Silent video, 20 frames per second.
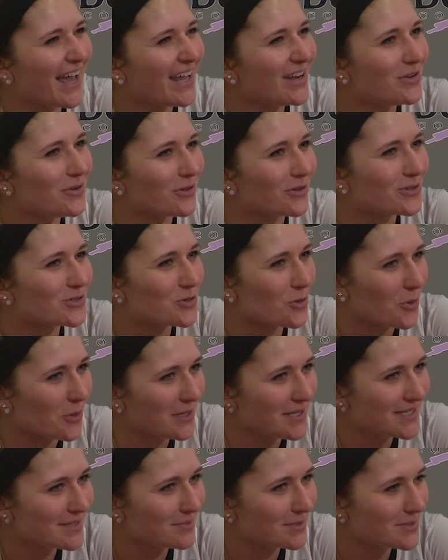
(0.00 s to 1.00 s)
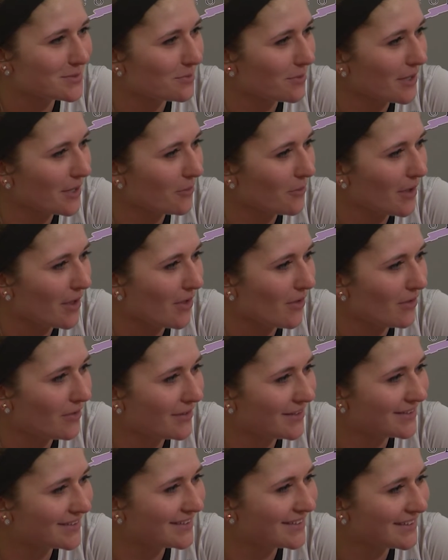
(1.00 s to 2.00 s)
had no other choice but to play well.
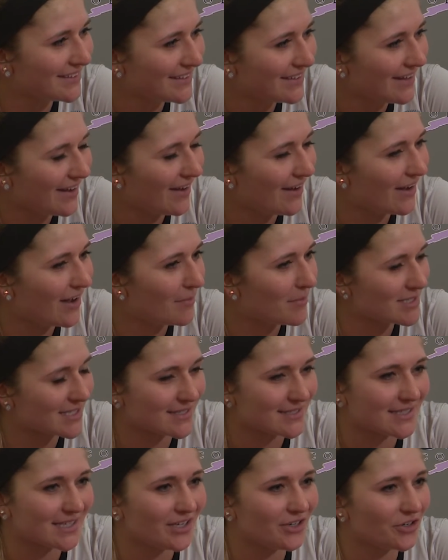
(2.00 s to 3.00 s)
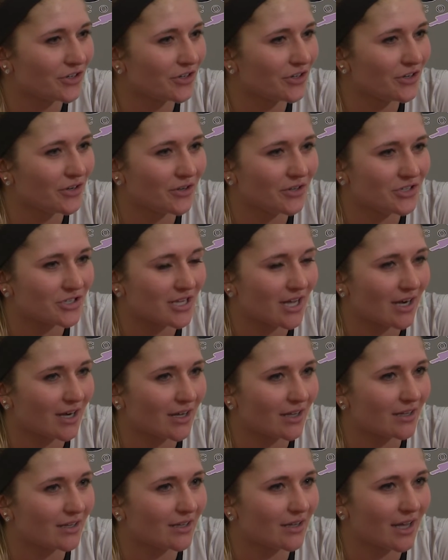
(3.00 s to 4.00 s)
as a senior, you know, you just
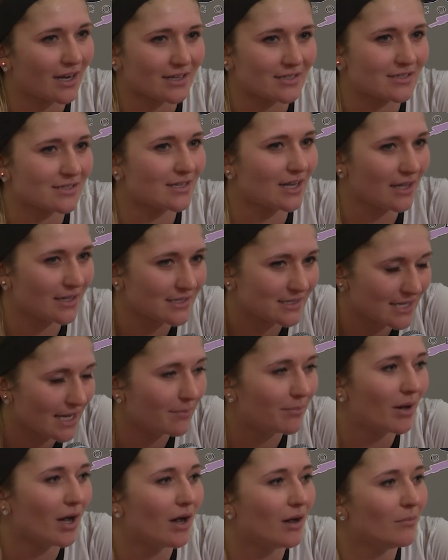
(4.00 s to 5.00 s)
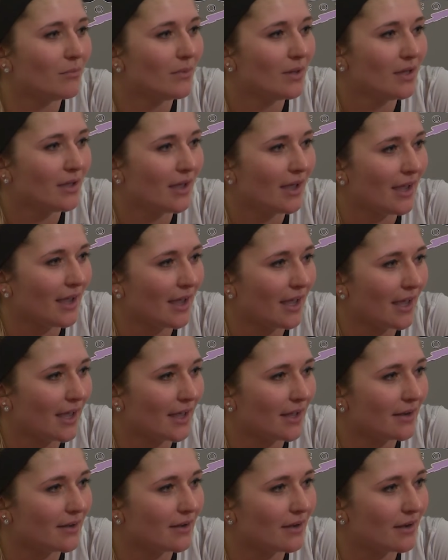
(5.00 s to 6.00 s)
gotta step up,
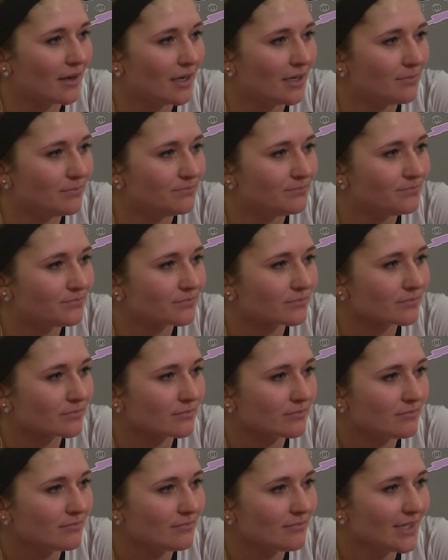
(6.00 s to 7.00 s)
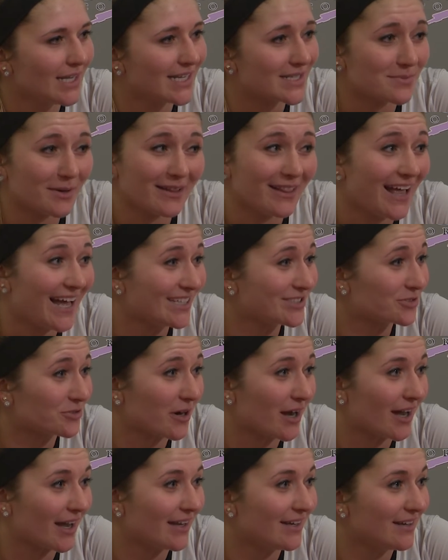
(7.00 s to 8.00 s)
and it's my last
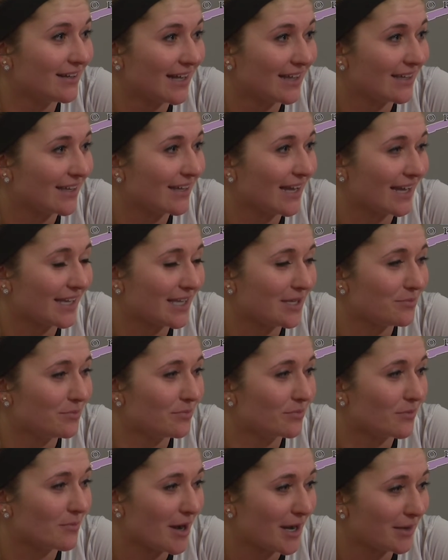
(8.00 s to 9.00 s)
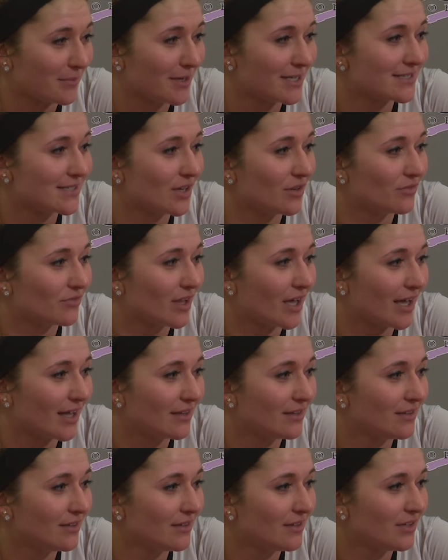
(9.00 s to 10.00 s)
ride. I keep reminding myself
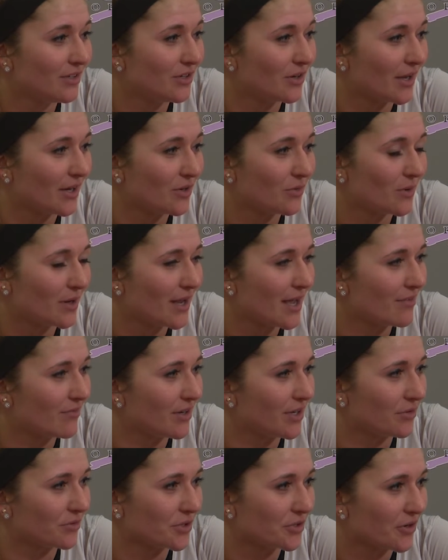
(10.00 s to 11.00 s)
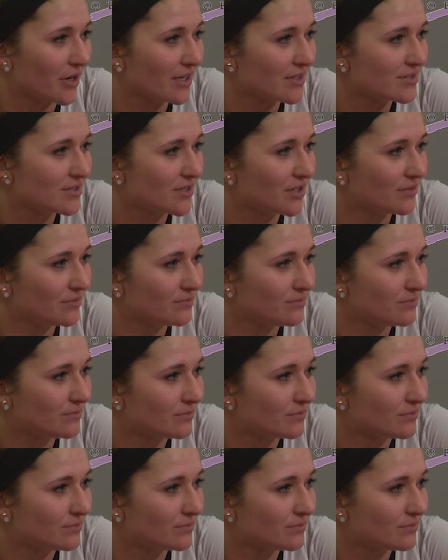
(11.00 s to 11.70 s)
that, you know, I don't want to have any regrets, so.